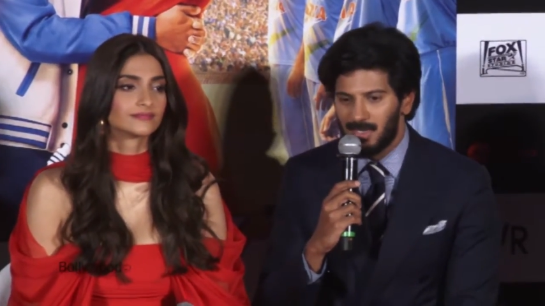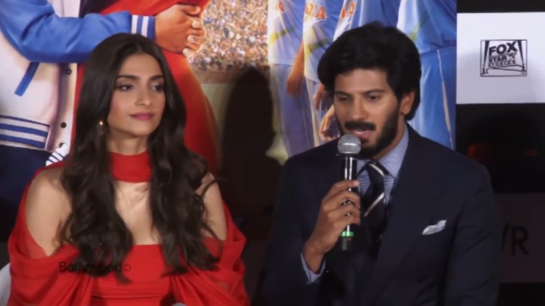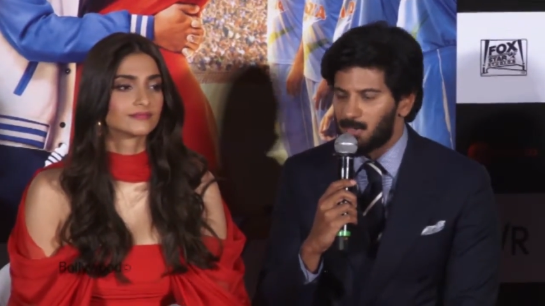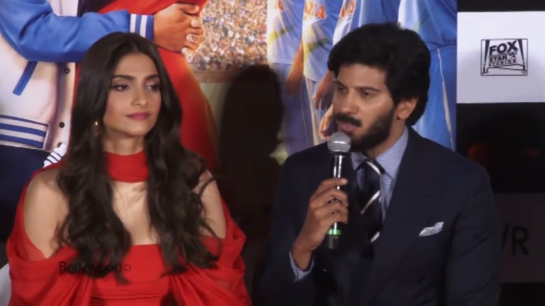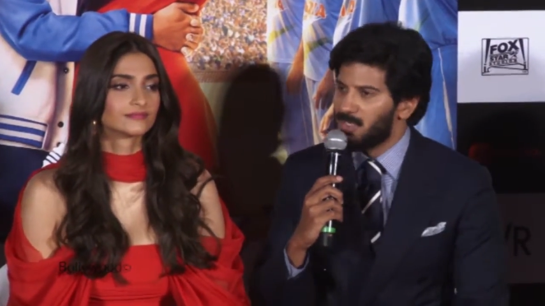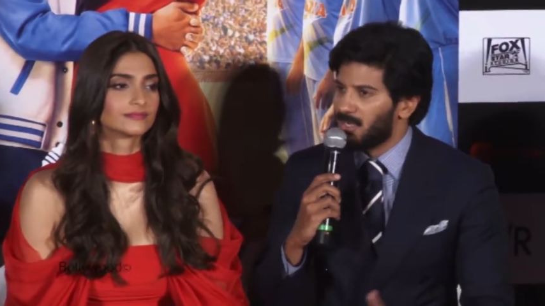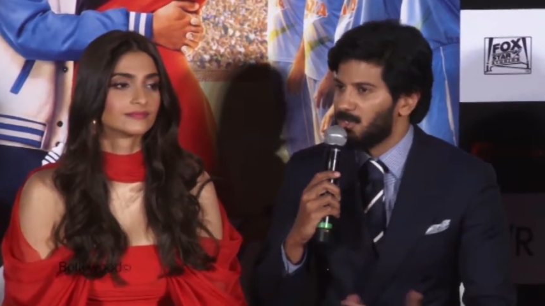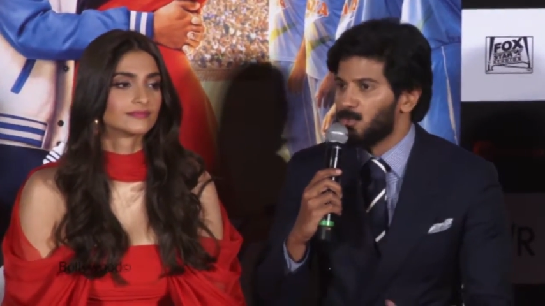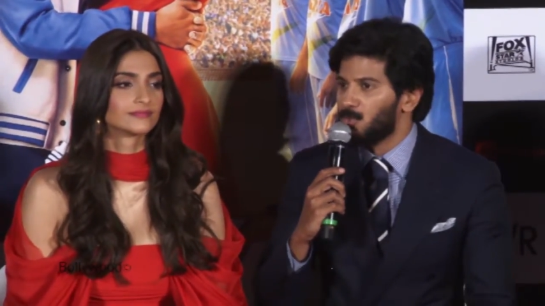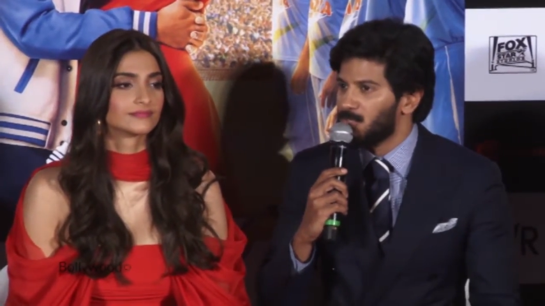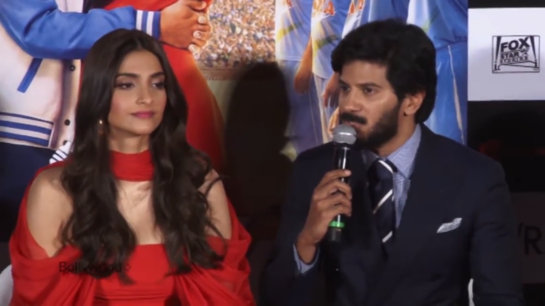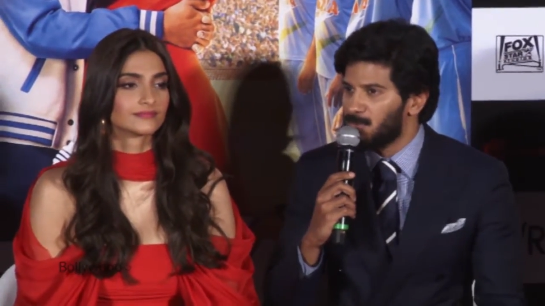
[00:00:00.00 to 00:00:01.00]
Speaker 1: I don't think I
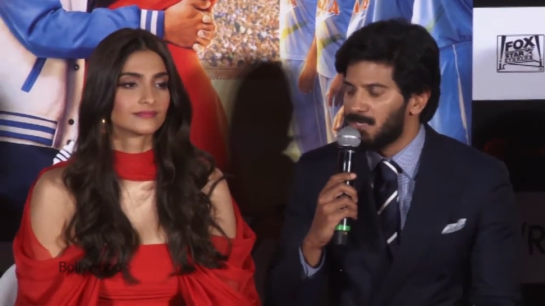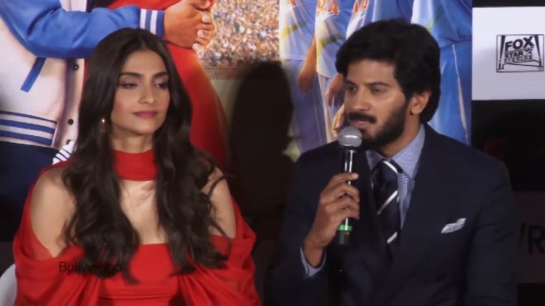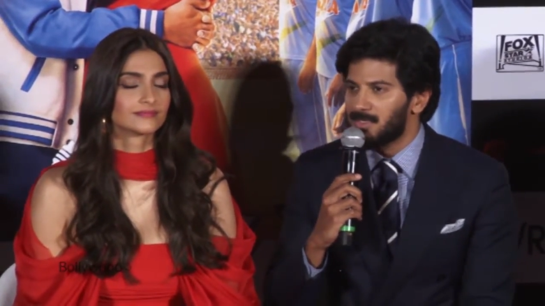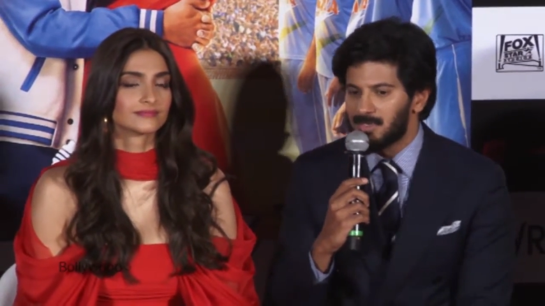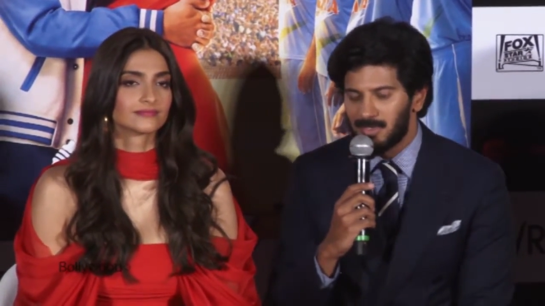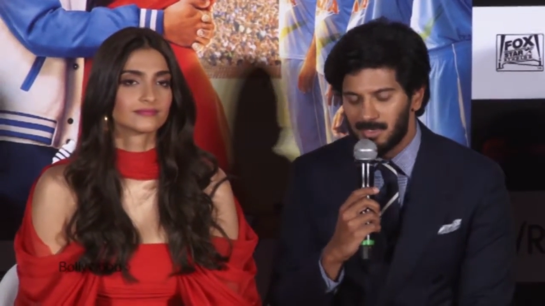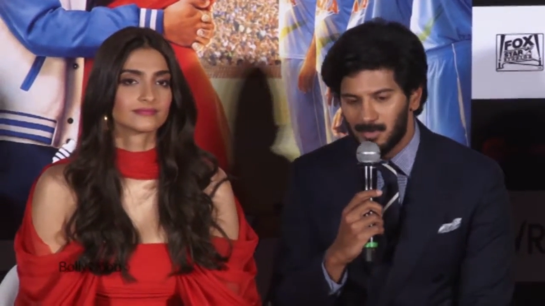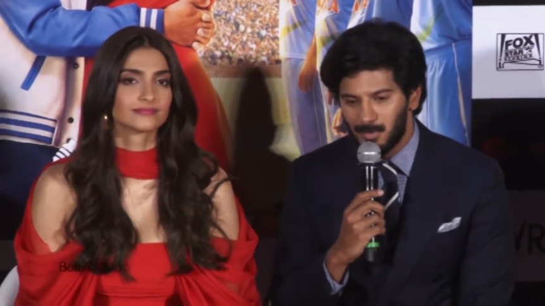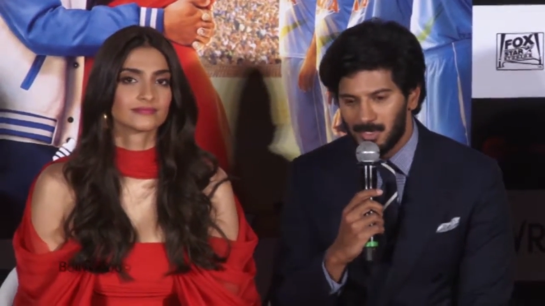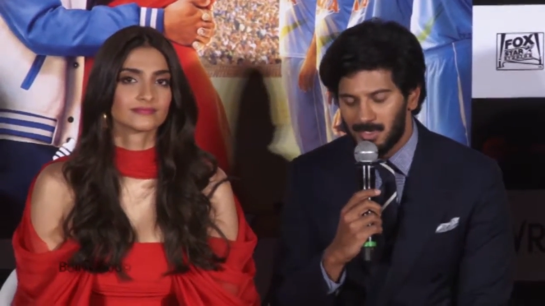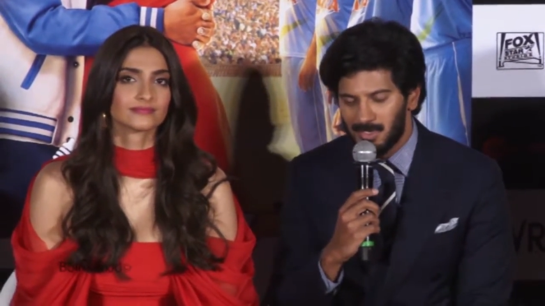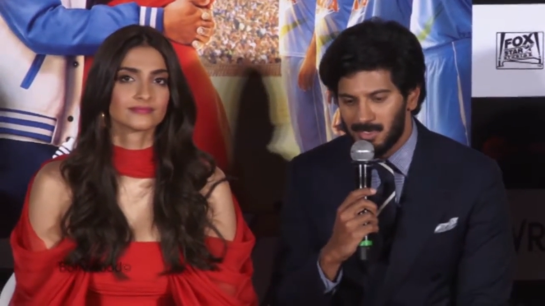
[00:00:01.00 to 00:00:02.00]
know what's best,
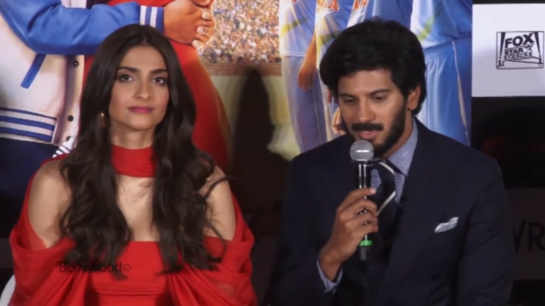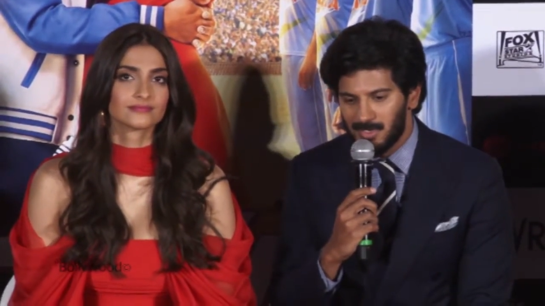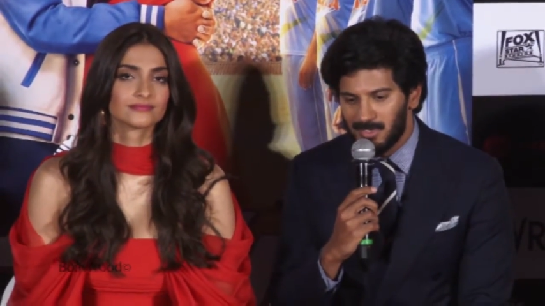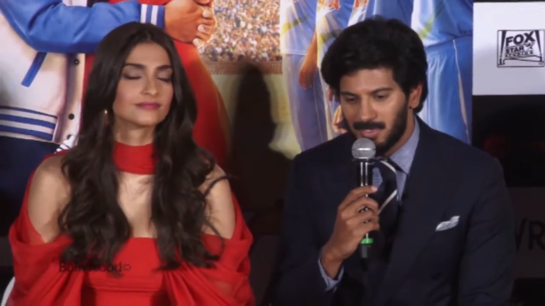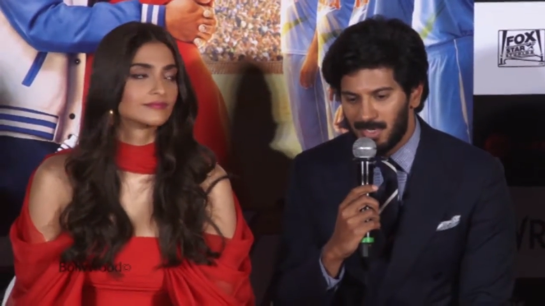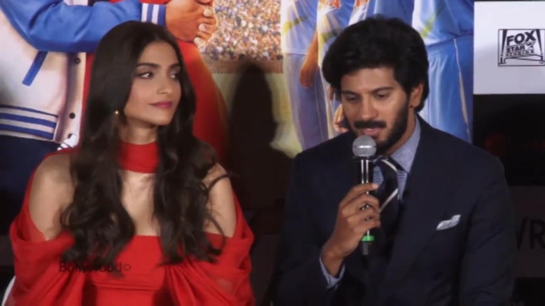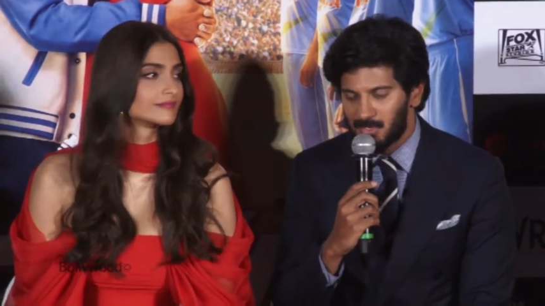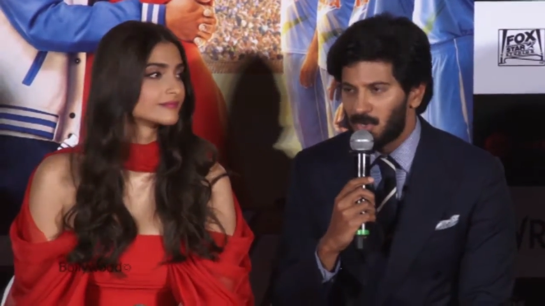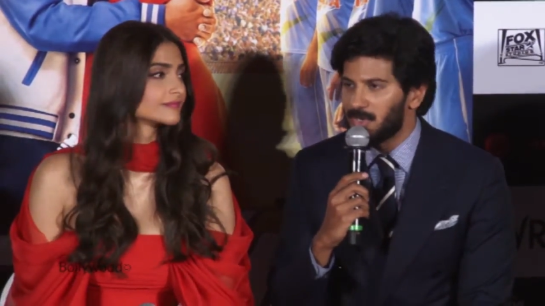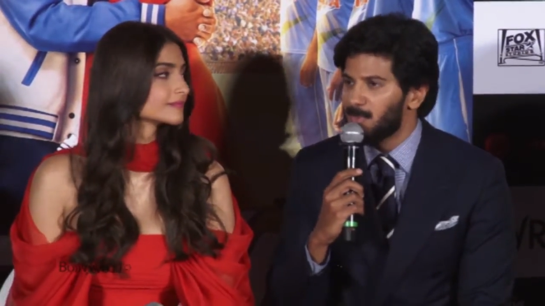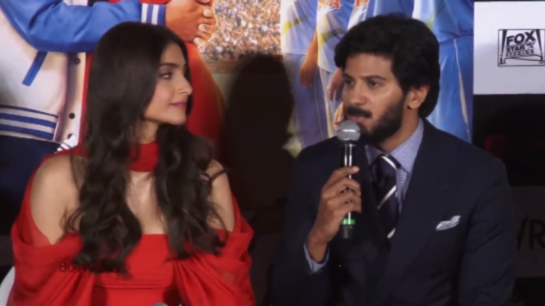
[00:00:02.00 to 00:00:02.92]
but uh, I strongly